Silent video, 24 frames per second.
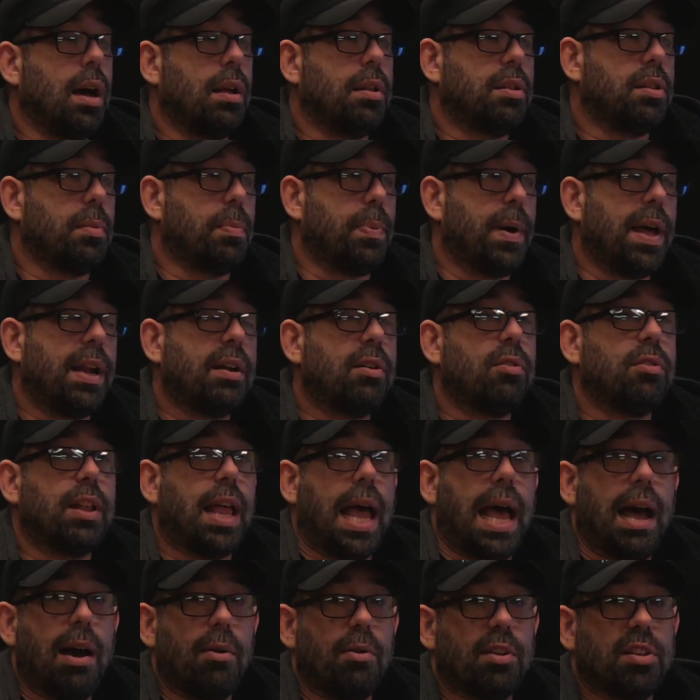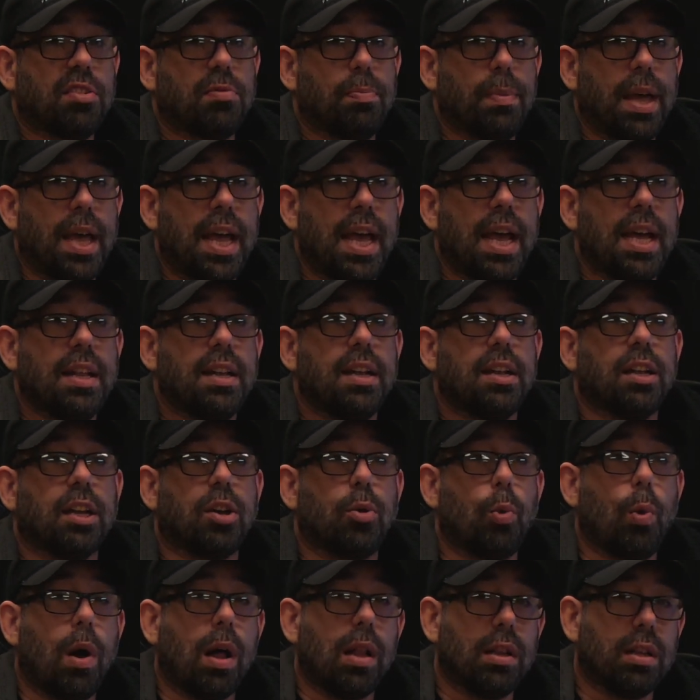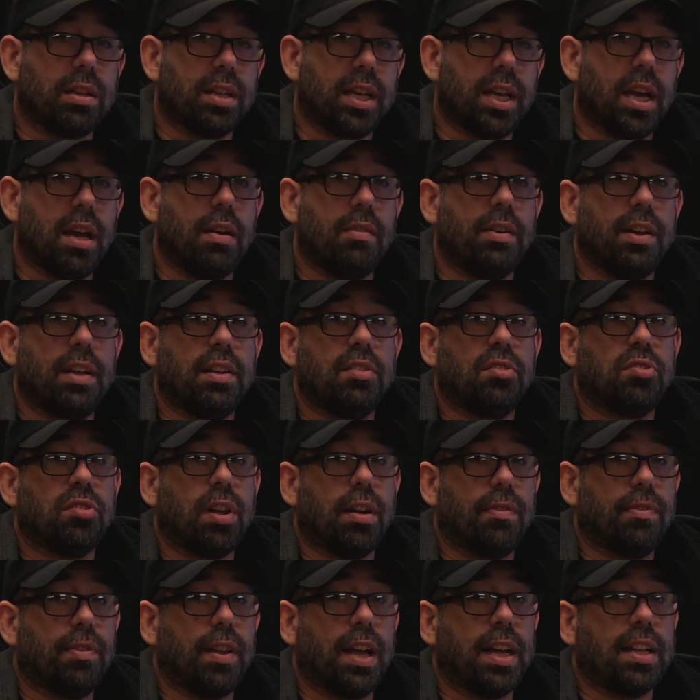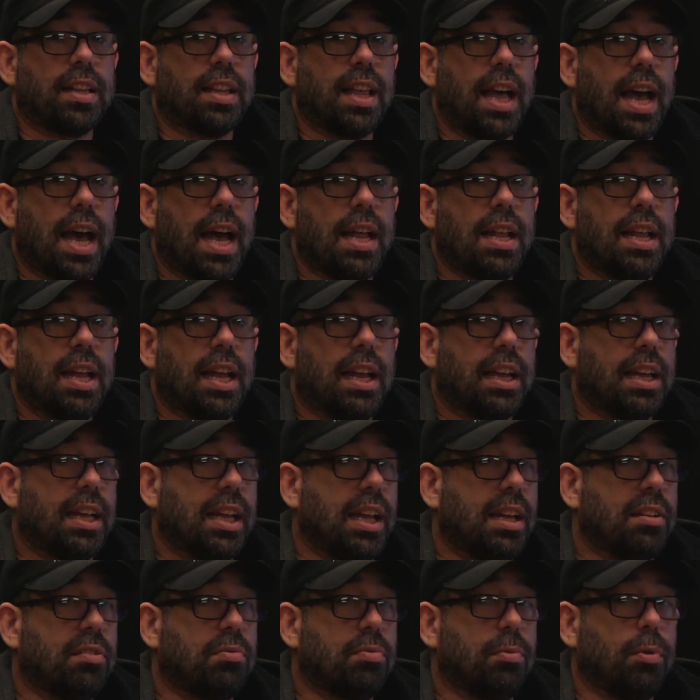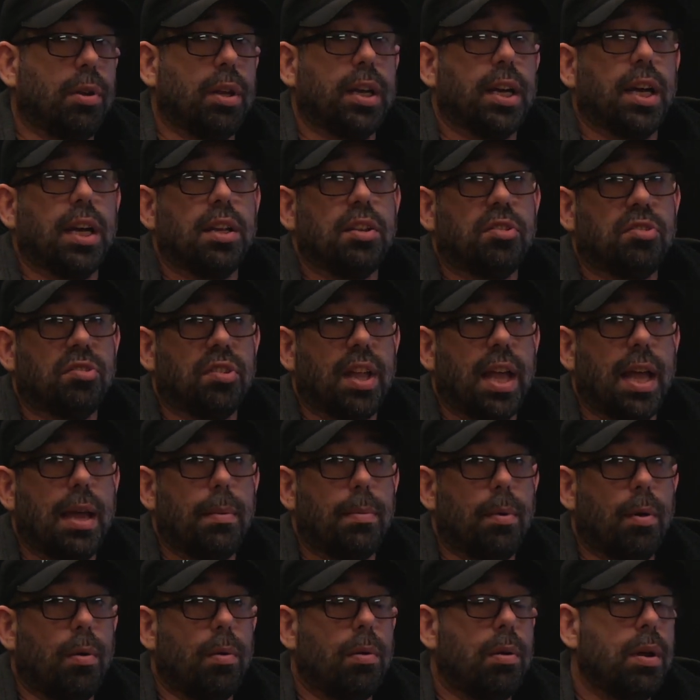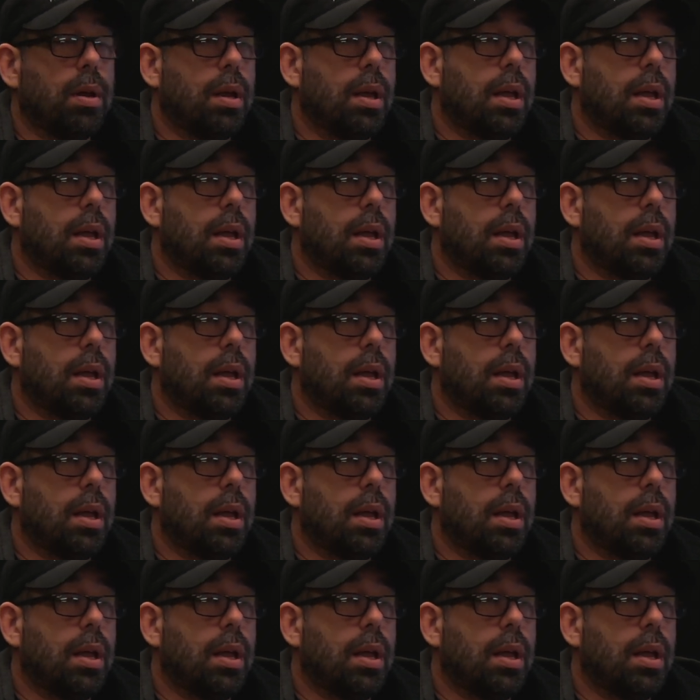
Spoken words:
Depending on how it's made and the quality of it and stuff like that, it gets really unstable.